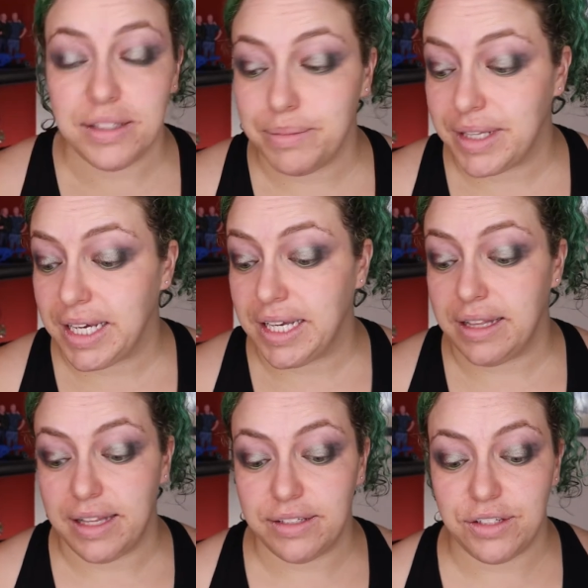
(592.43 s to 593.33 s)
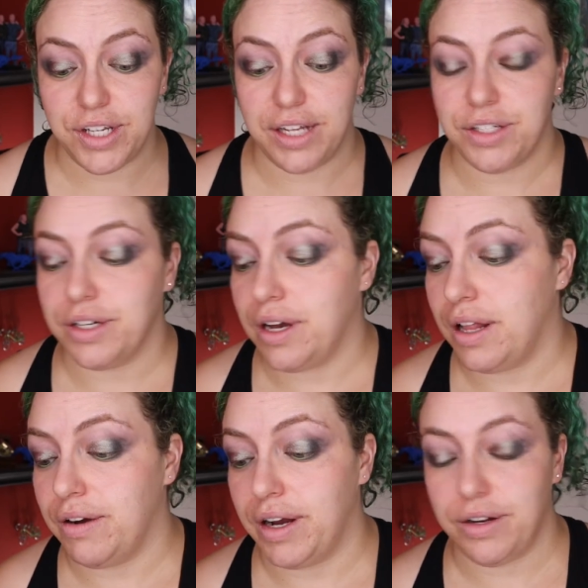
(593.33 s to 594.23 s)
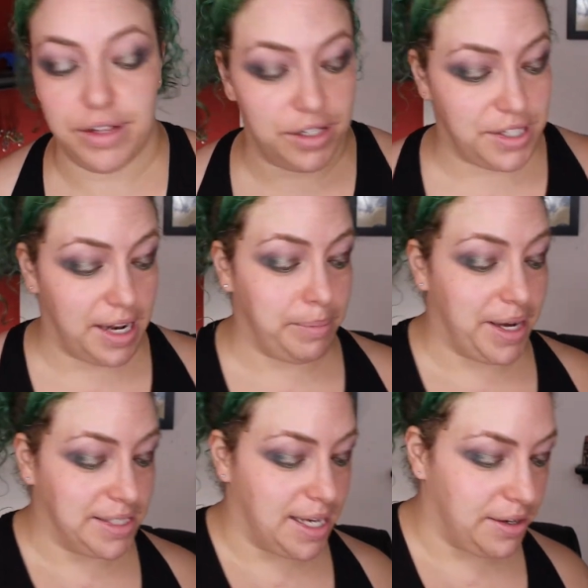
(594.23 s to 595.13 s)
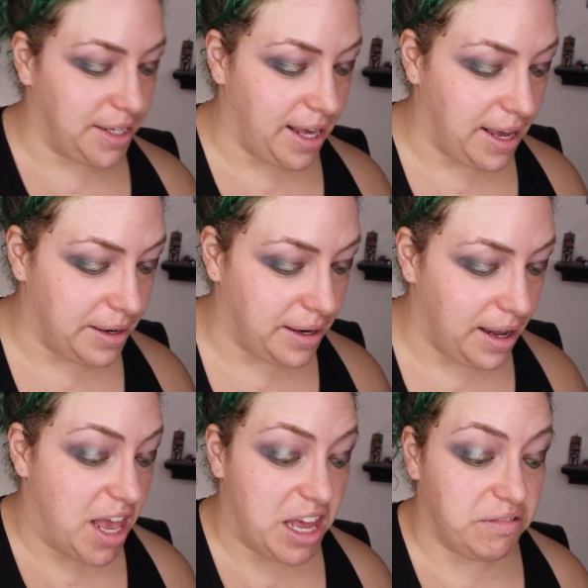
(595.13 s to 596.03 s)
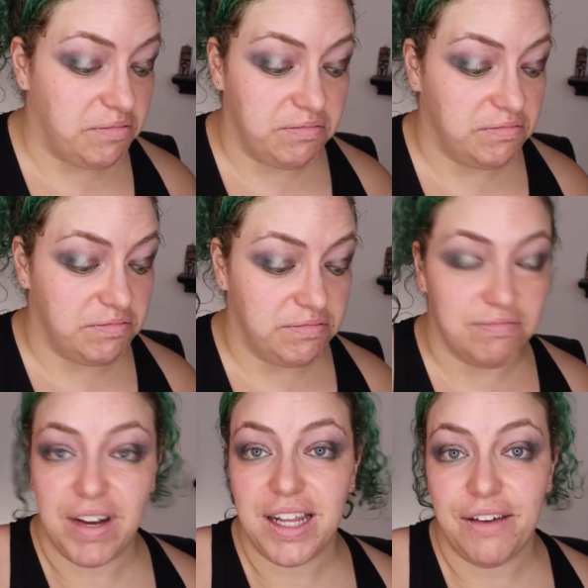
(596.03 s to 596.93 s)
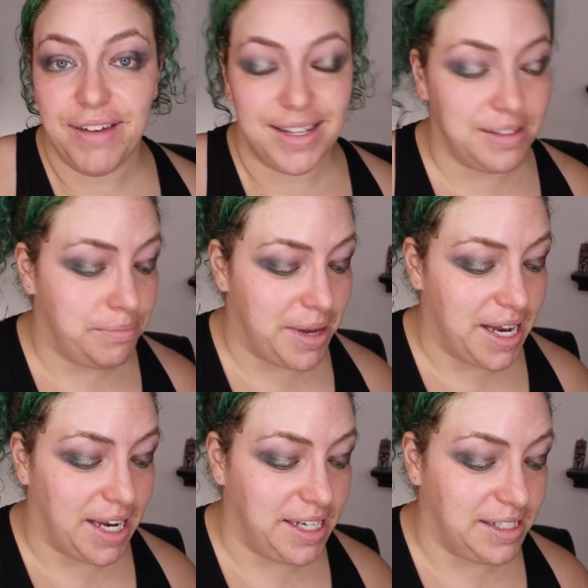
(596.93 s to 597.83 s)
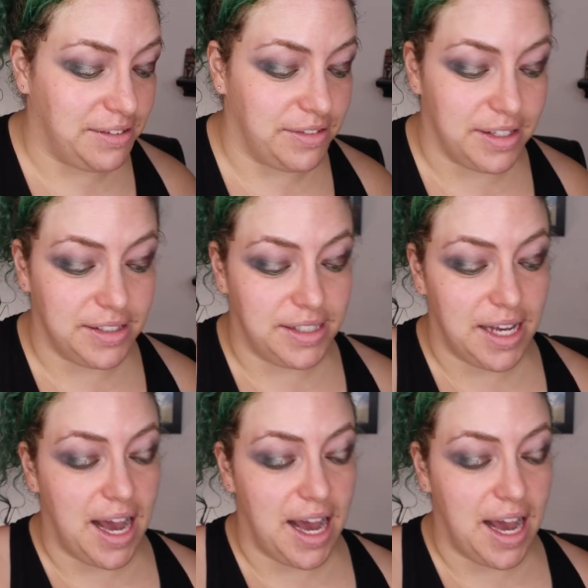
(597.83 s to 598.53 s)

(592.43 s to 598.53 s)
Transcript: Ultimately, things are changing in Colorado. They're shutting back down again and my life hasn't been any different.